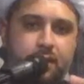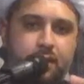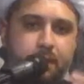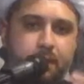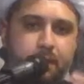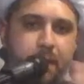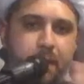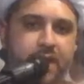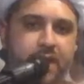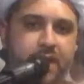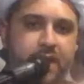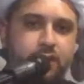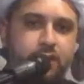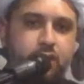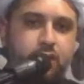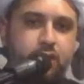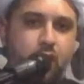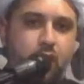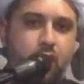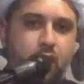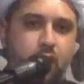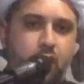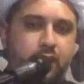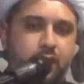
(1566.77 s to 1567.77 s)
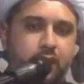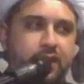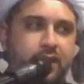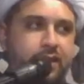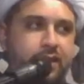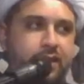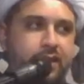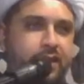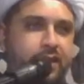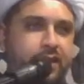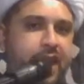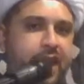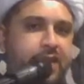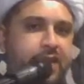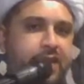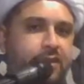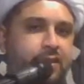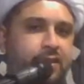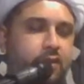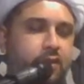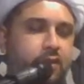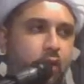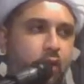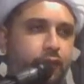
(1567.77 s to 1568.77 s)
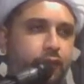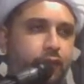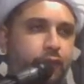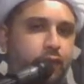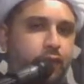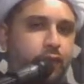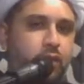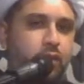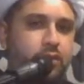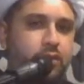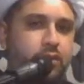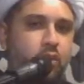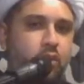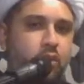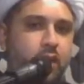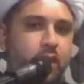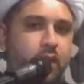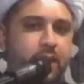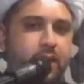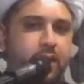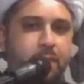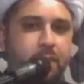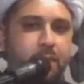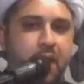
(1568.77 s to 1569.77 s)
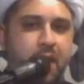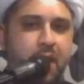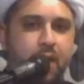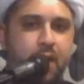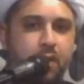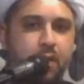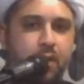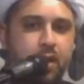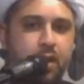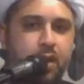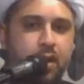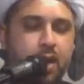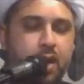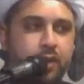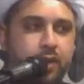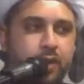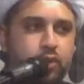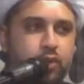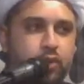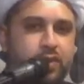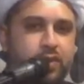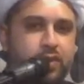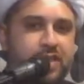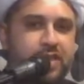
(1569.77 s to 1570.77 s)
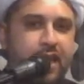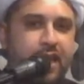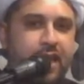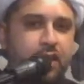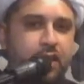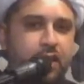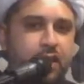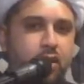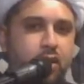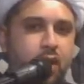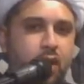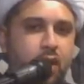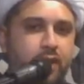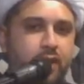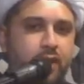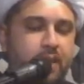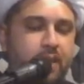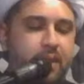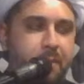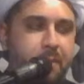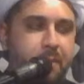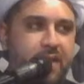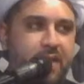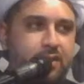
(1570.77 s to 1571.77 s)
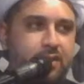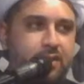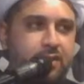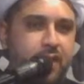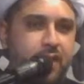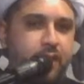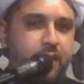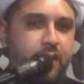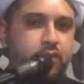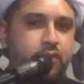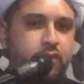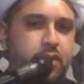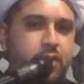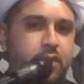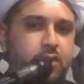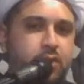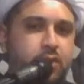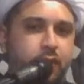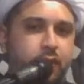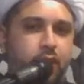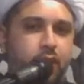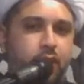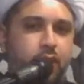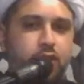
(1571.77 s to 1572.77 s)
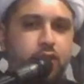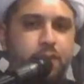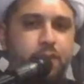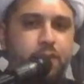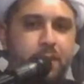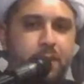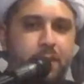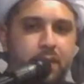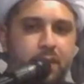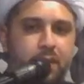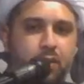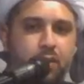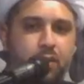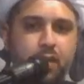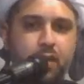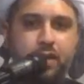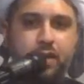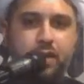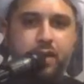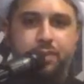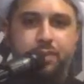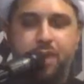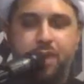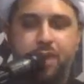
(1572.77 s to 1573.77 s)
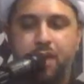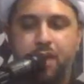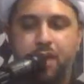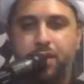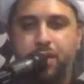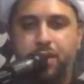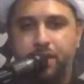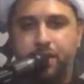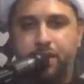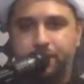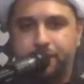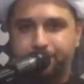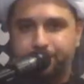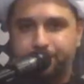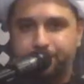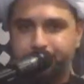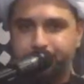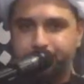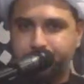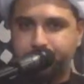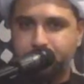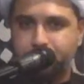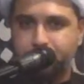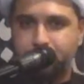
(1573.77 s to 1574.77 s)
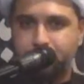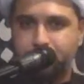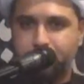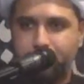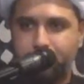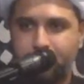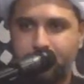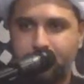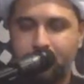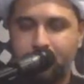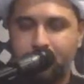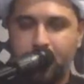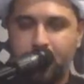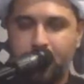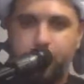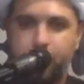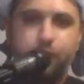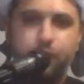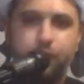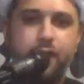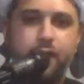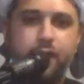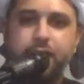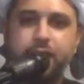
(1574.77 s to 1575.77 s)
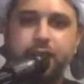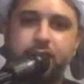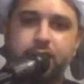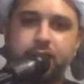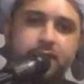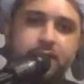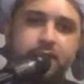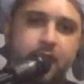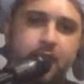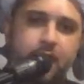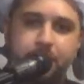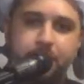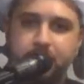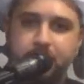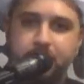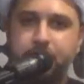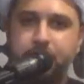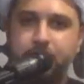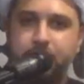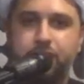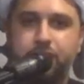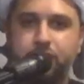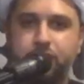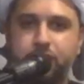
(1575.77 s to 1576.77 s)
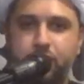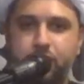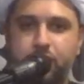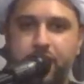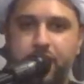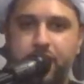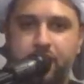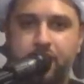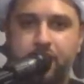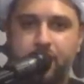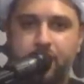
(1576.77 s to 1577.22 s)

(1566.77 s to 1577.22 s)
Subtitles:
based on the taste of those who are in power, to secure the best interests of those people who are in power. You find this happens even today.